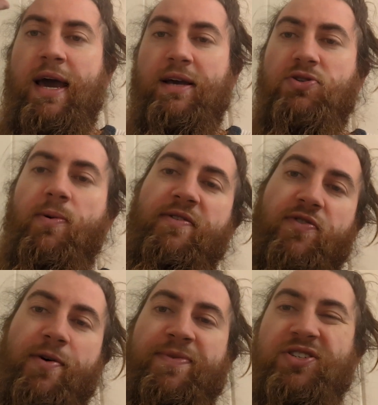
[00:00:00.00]
It's coming
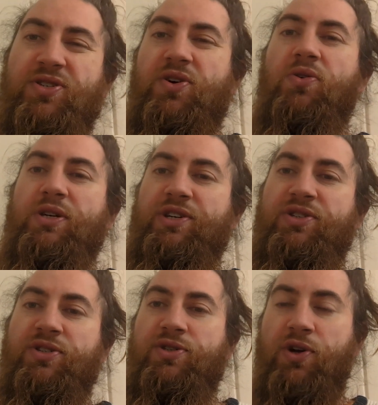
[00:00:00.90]
from the
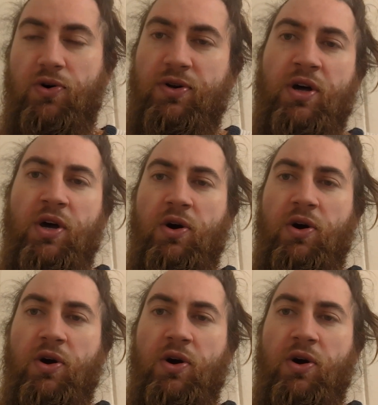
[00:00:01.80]
Scottish Sun,